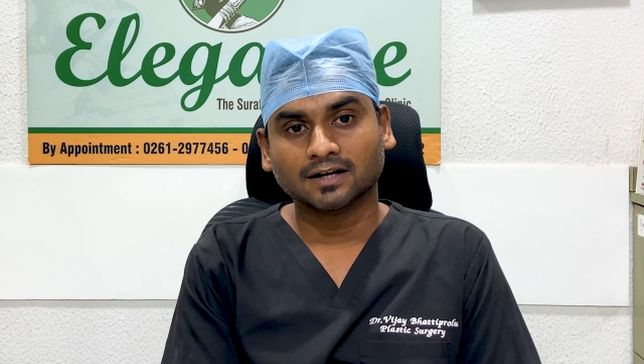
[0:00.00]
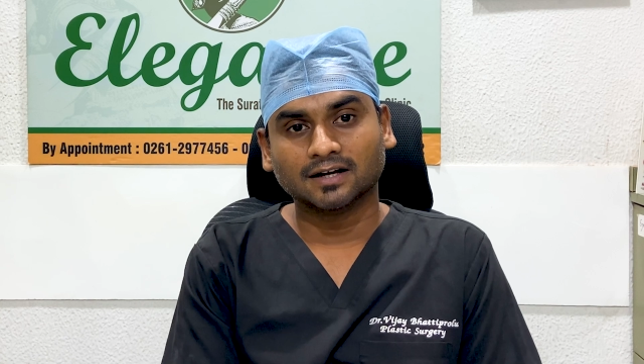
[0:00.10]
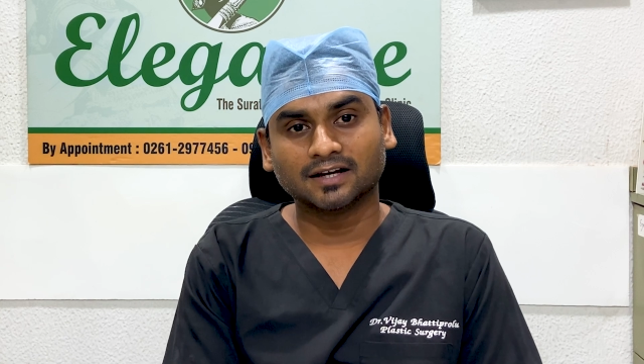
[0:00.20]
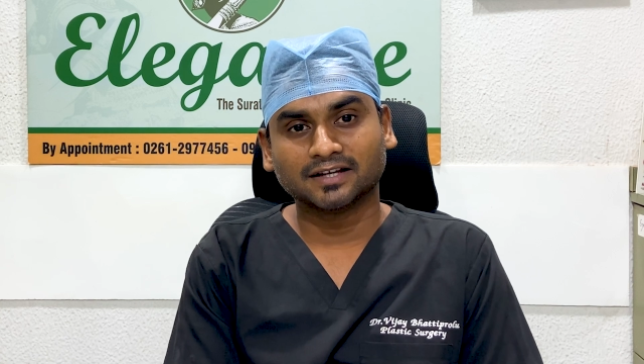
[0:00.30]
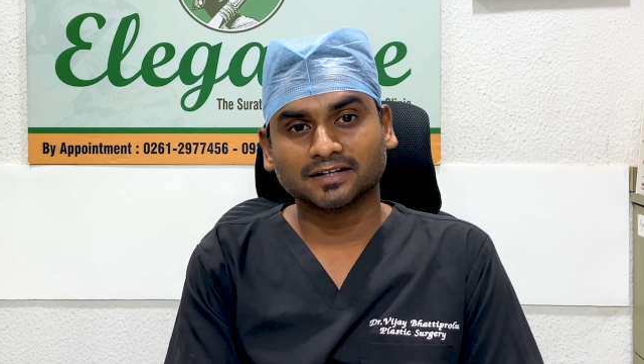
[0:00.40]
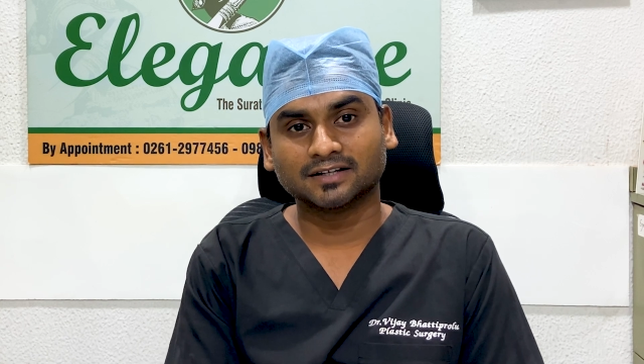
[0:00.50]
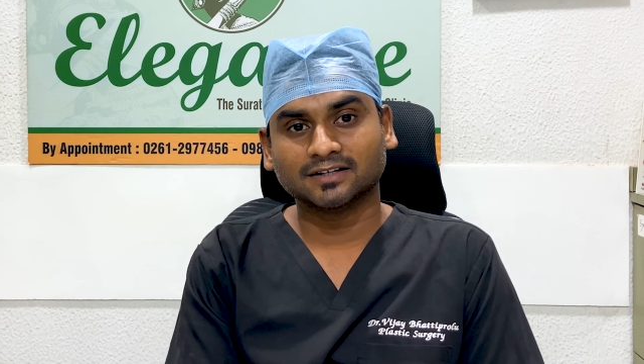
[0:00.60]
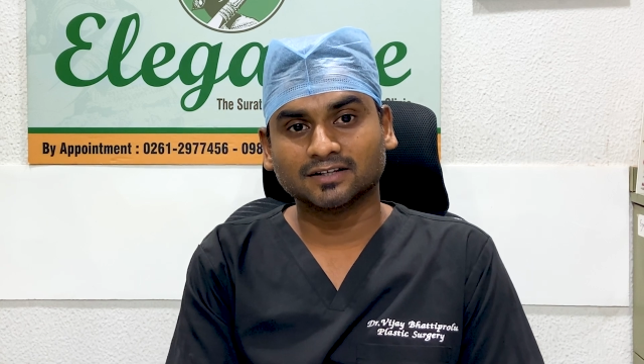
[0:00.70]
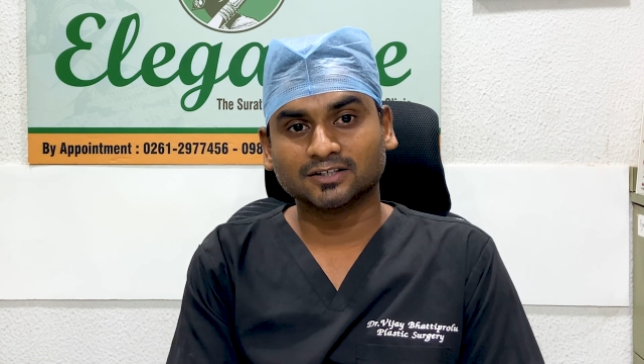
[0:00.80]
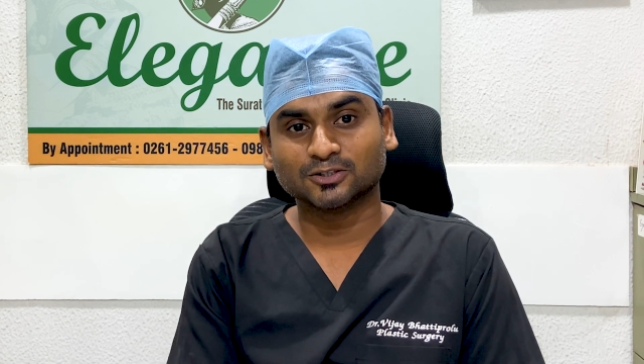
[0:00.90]
and
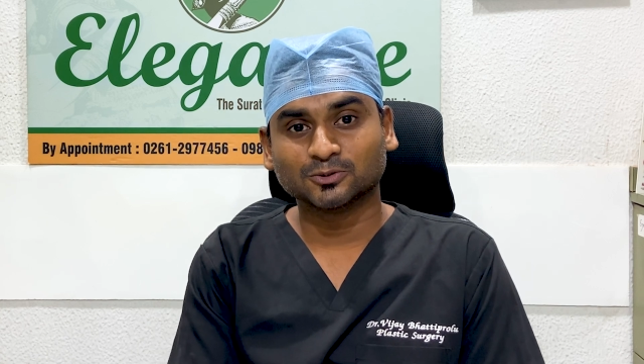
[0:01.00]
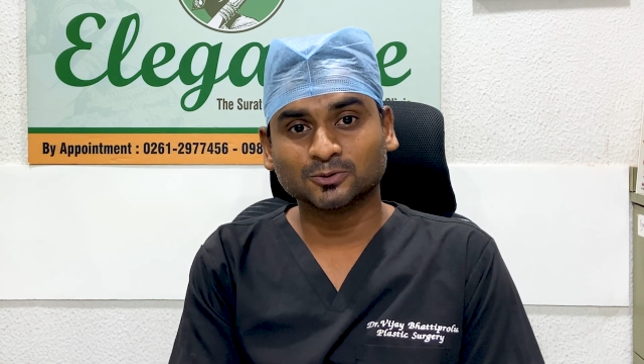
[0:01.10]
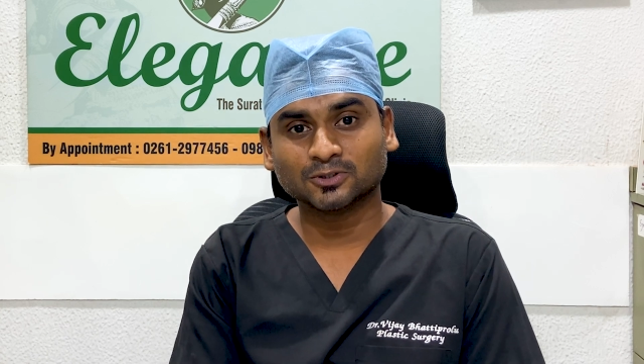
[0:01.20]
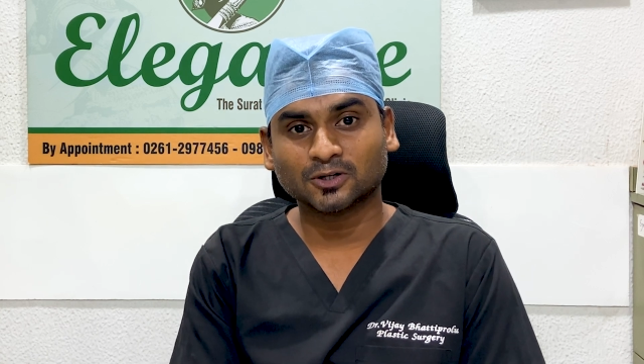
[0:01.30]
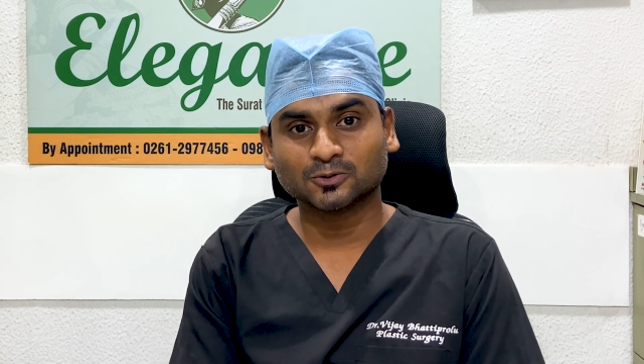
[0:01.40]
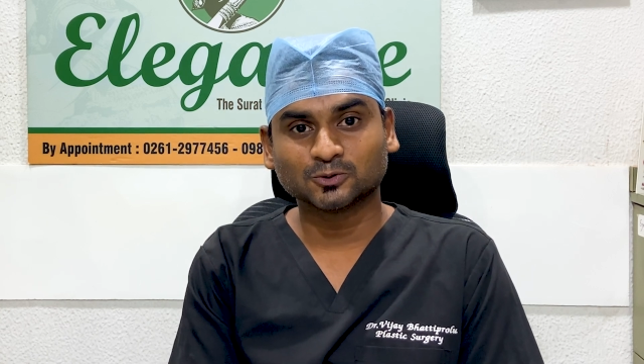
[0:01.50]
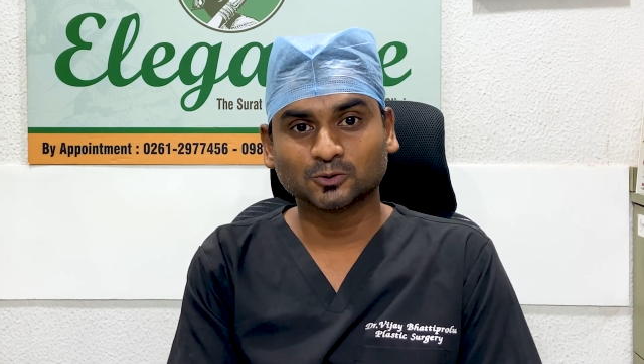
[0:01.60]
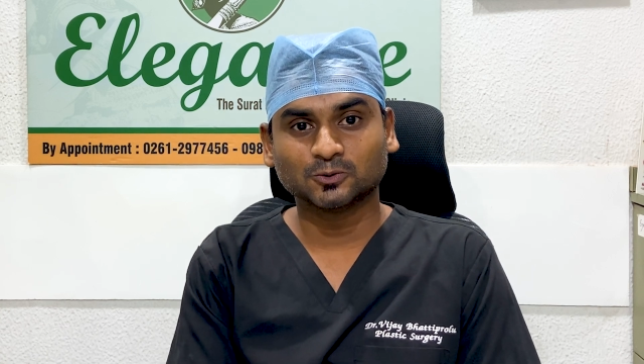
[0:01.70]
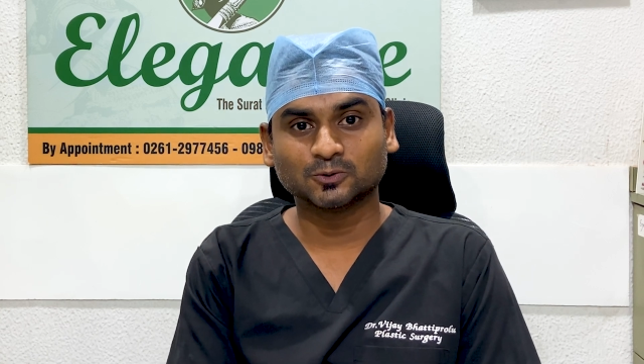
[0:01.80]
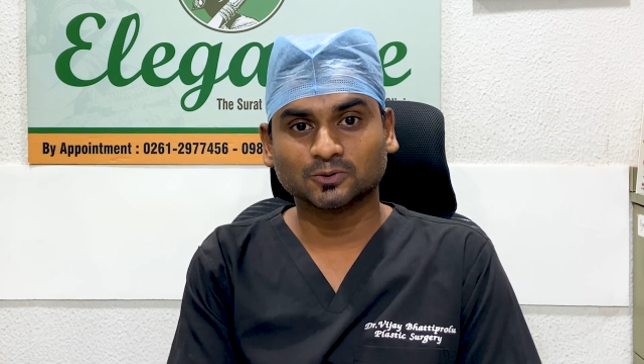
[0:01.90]
don't know how
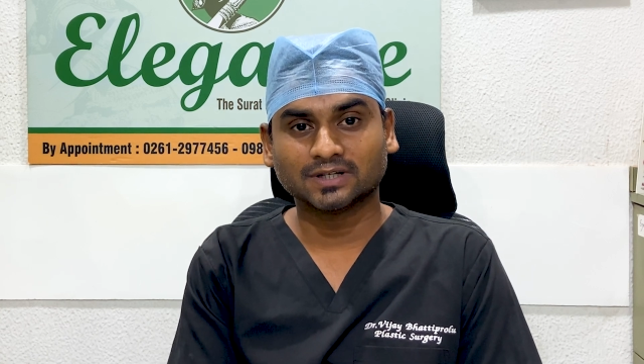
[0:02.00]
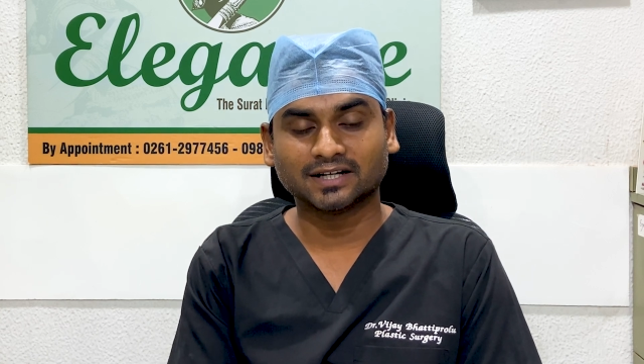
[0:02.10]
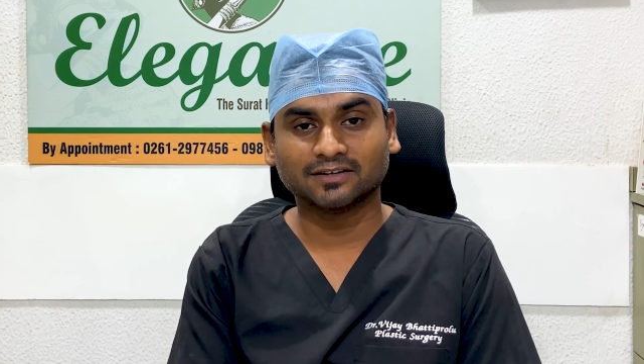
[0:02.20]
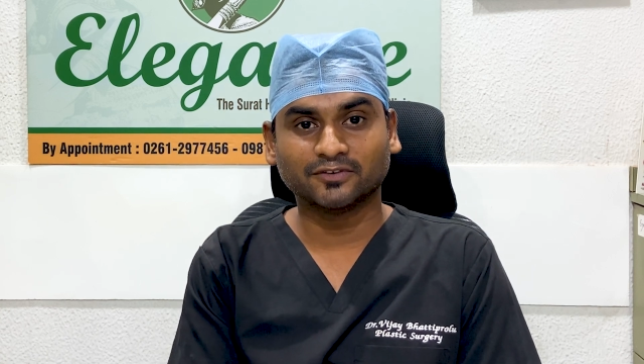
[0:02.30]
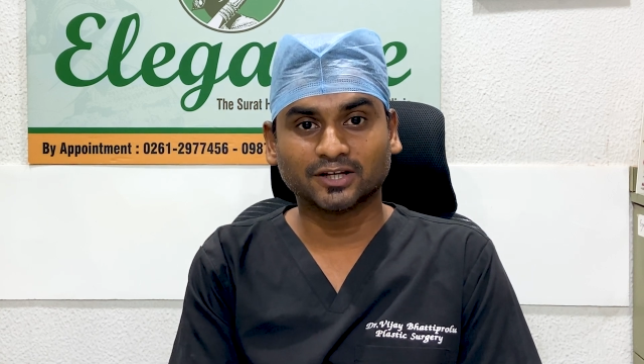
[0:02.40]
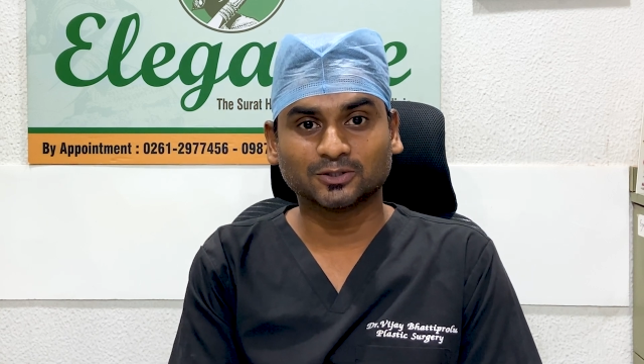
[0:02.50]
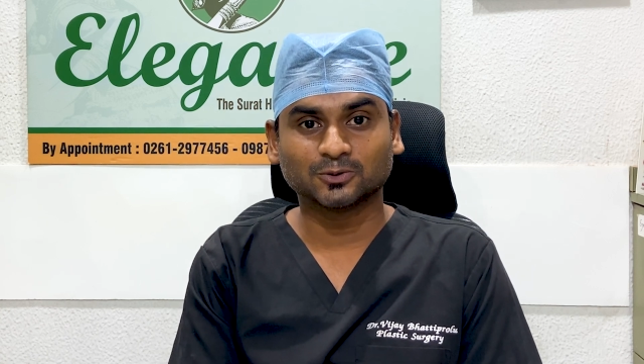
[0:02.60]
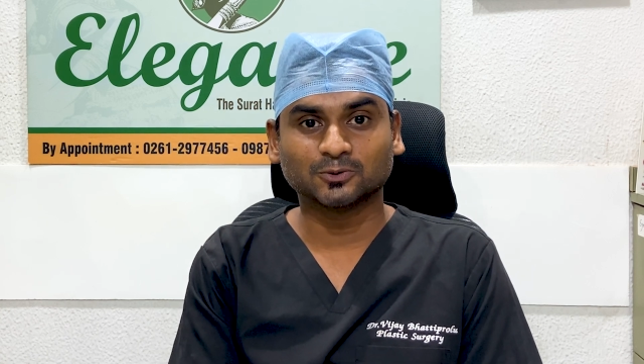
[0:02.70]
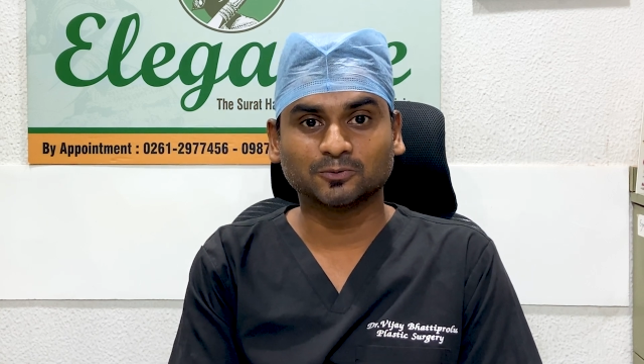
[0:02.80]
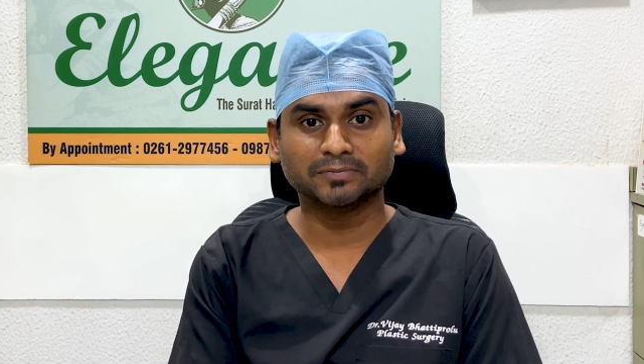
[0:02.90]
to and where
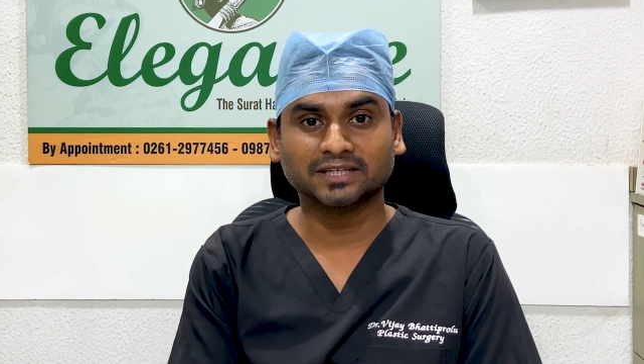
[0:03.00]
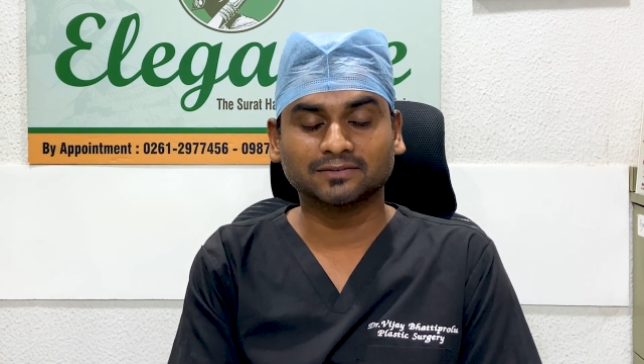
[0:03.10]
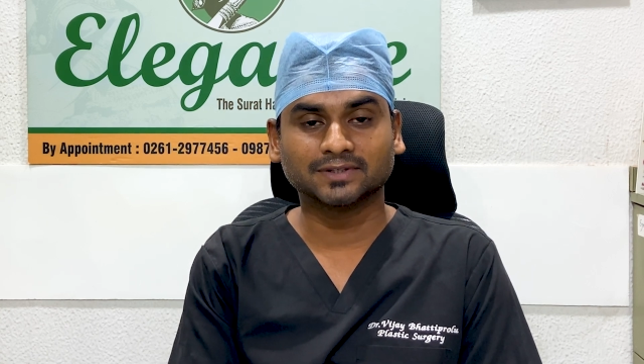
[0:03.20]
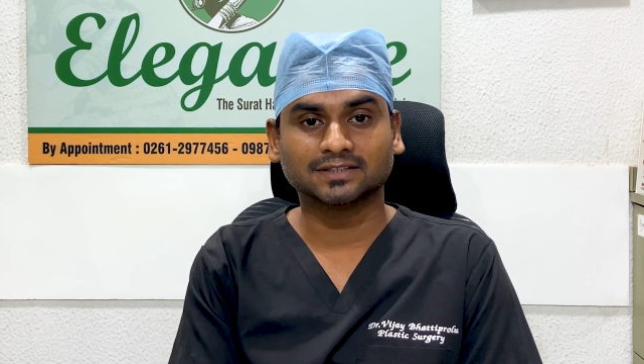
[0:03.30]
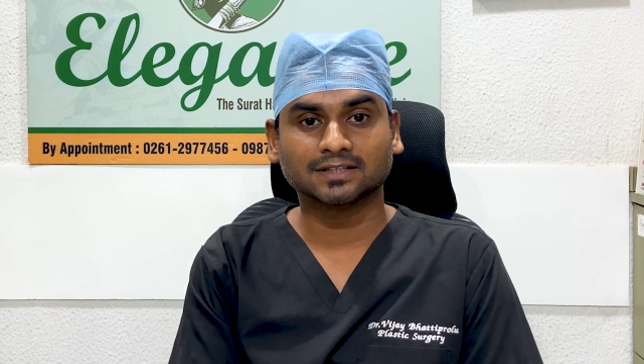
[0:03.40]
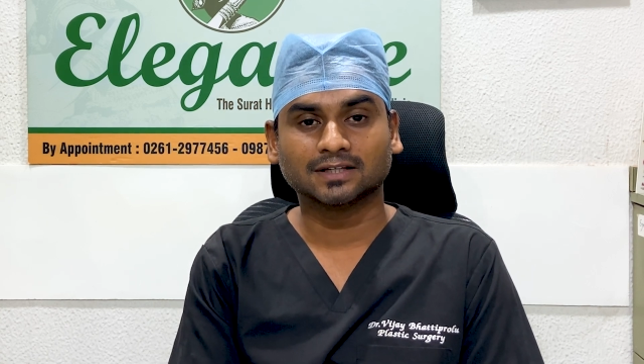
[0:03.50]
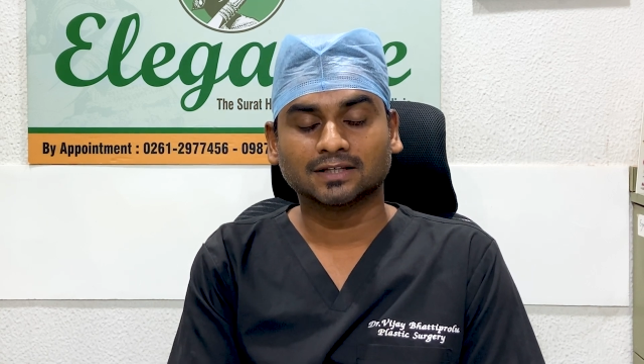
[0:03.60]
to begin with.